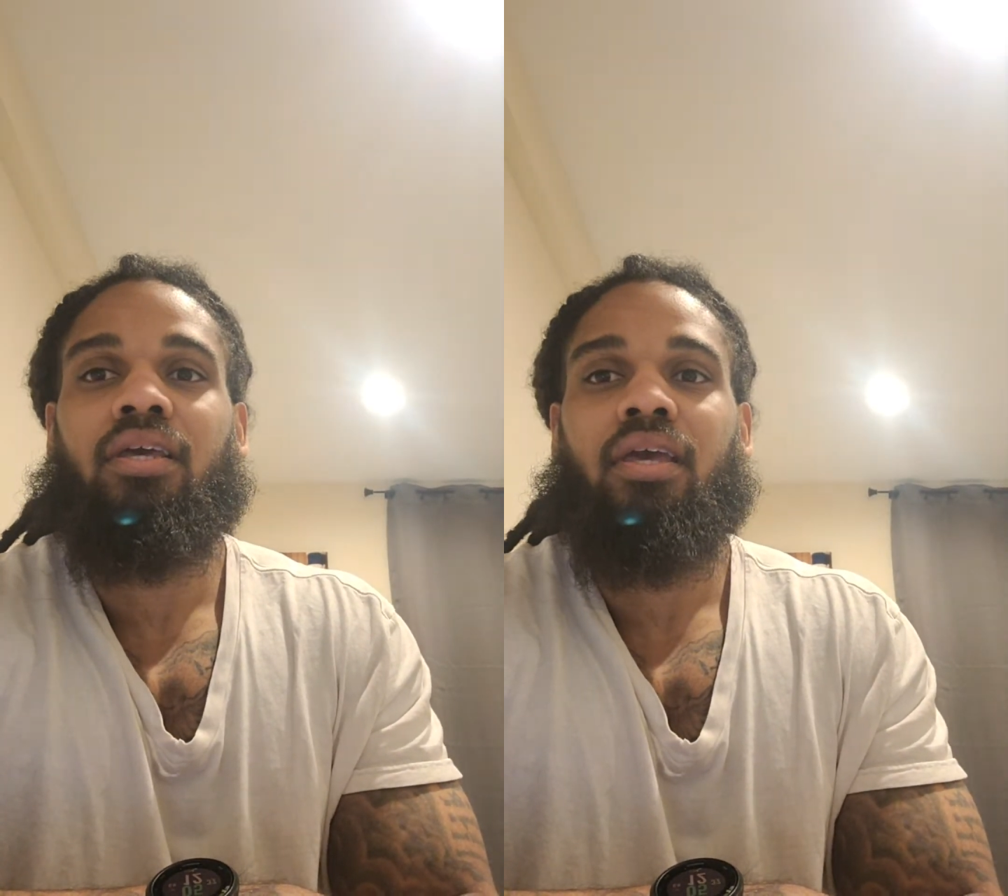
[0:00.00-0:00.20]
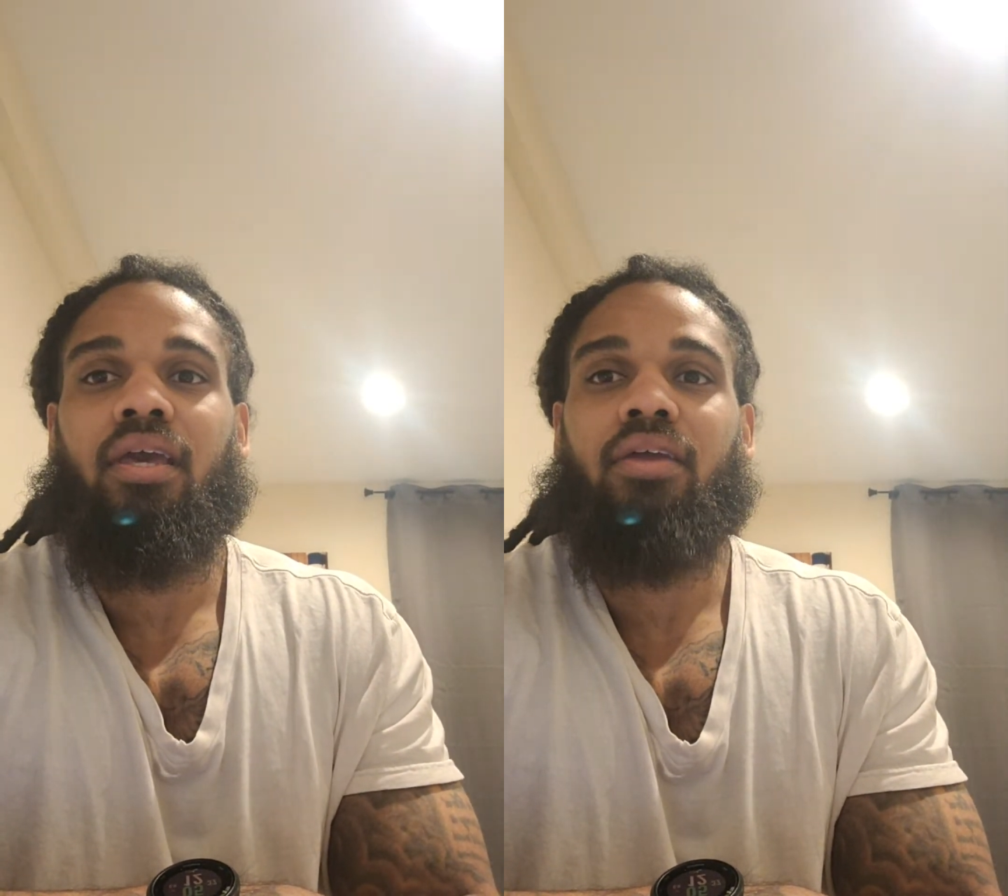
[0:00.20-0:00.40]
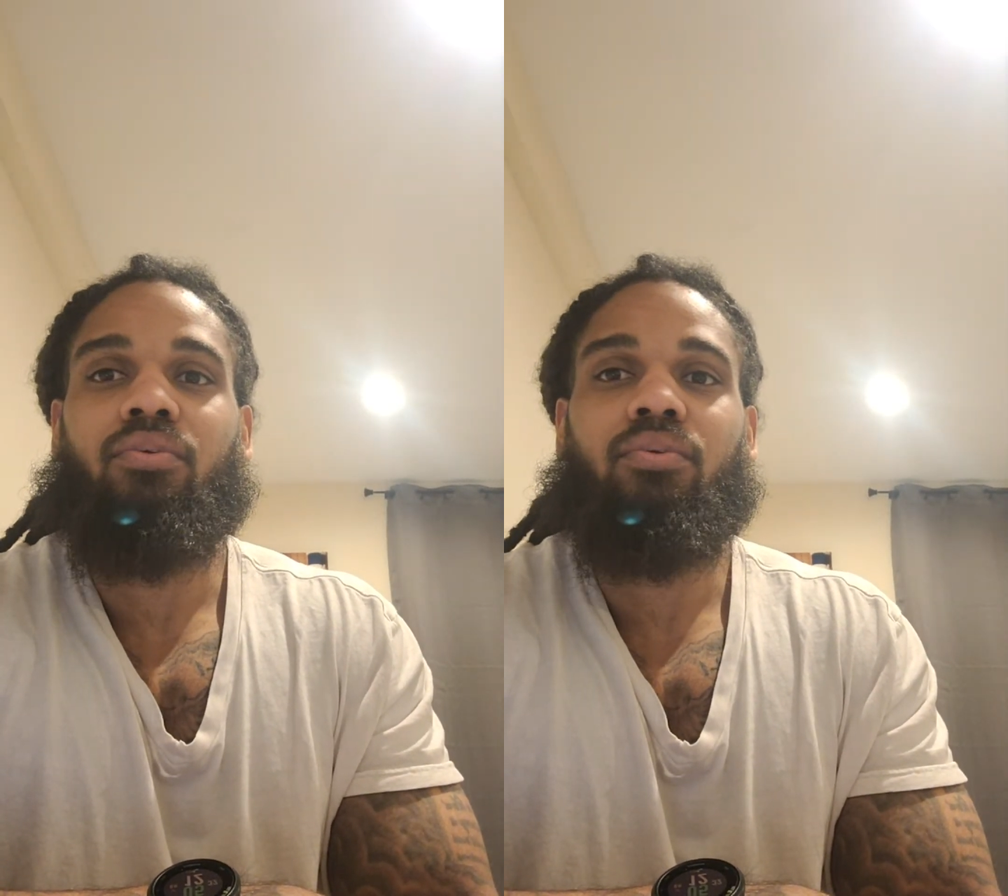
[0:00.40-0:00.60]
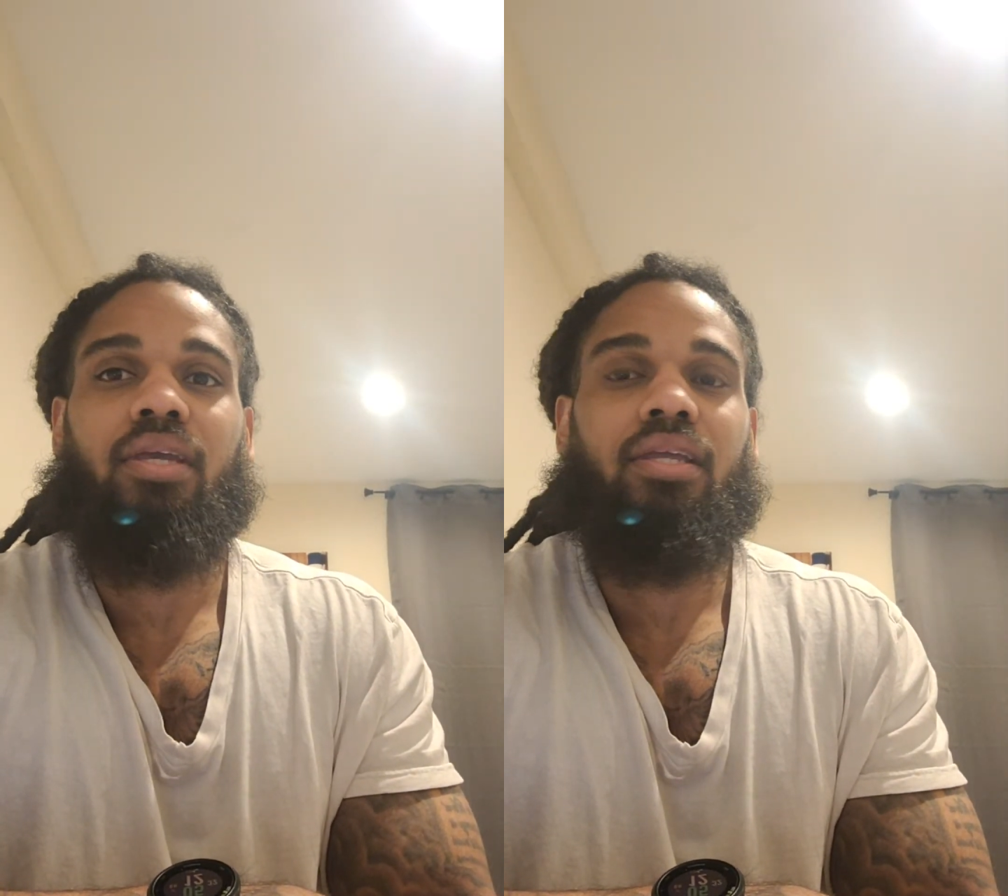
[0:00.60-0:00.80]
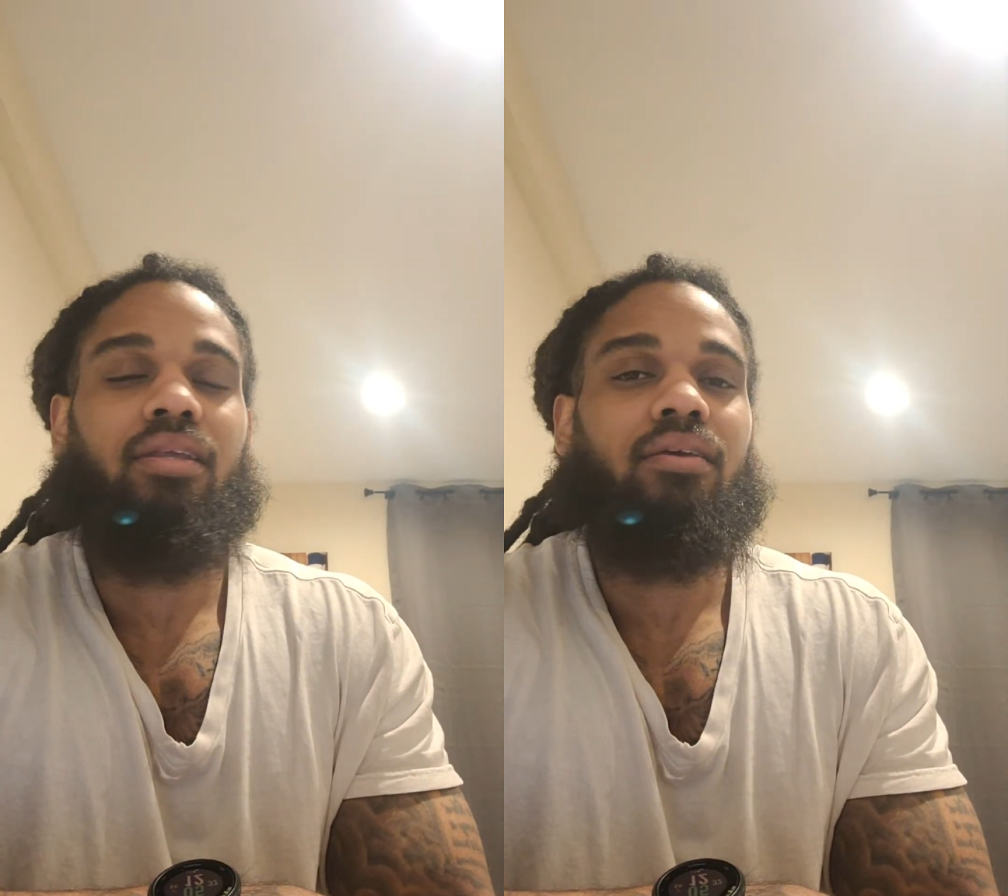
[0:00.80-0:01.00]
and
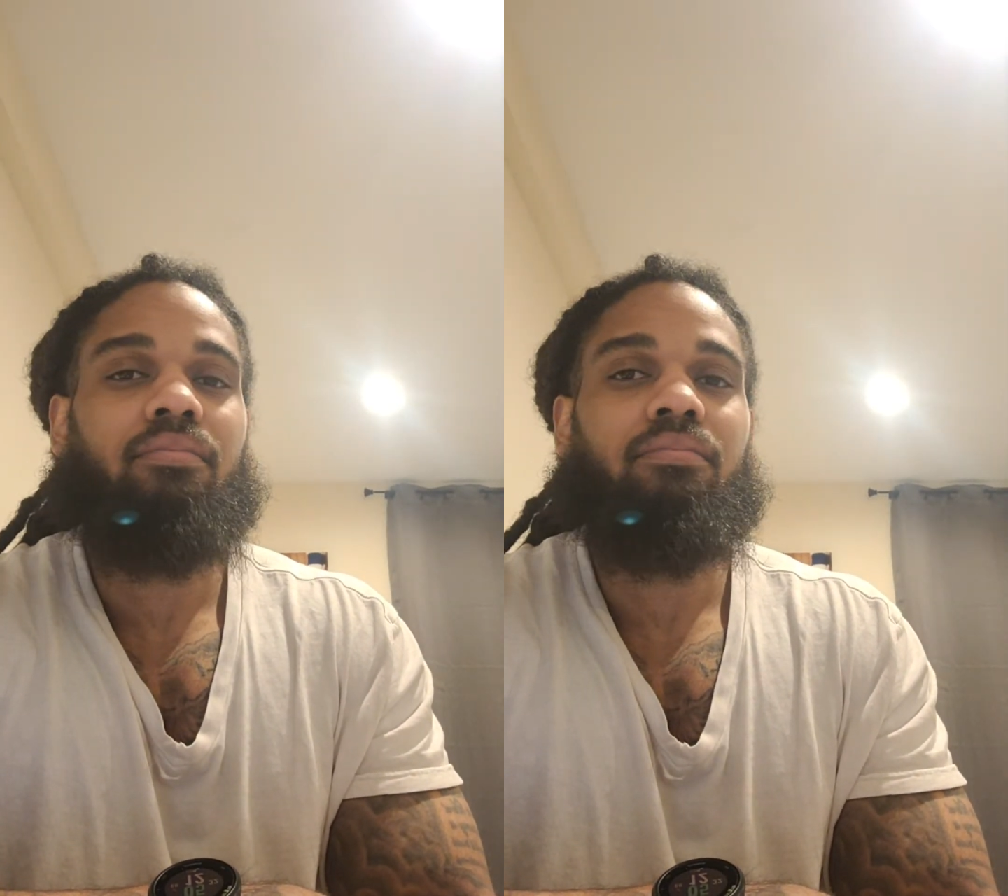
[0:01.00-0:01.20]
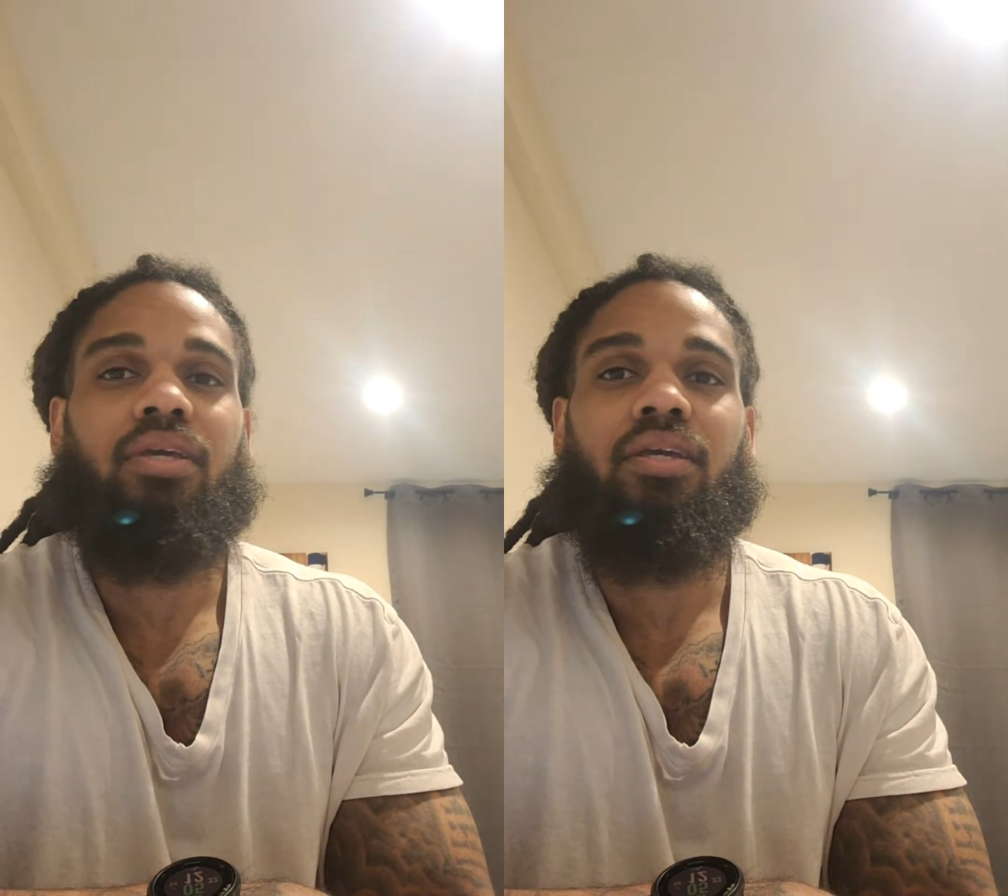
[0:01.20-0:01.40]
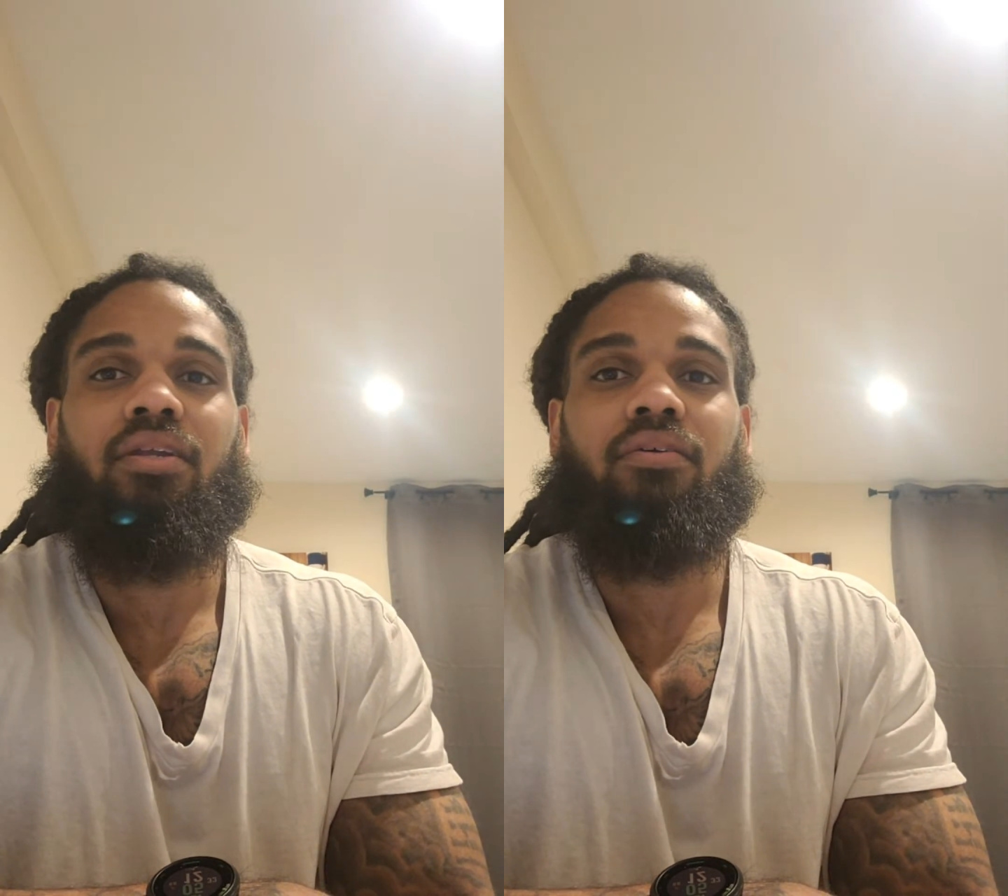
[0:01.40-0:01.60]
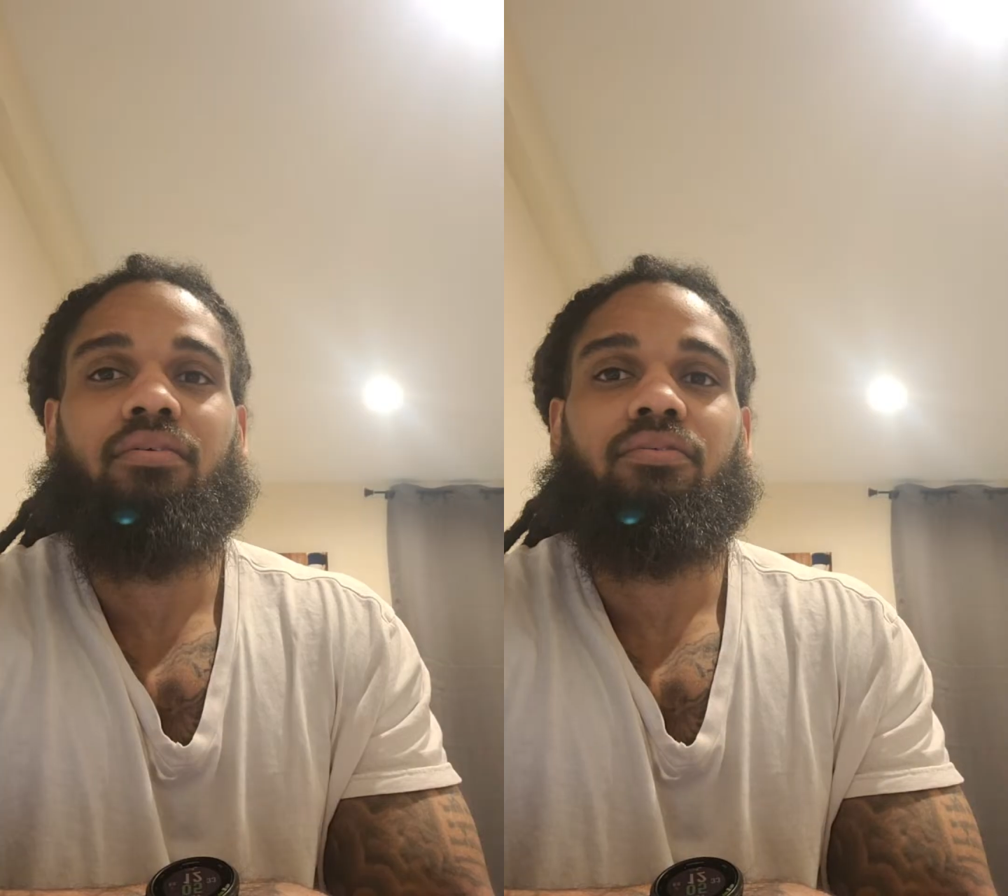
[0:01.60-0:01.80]
read beginner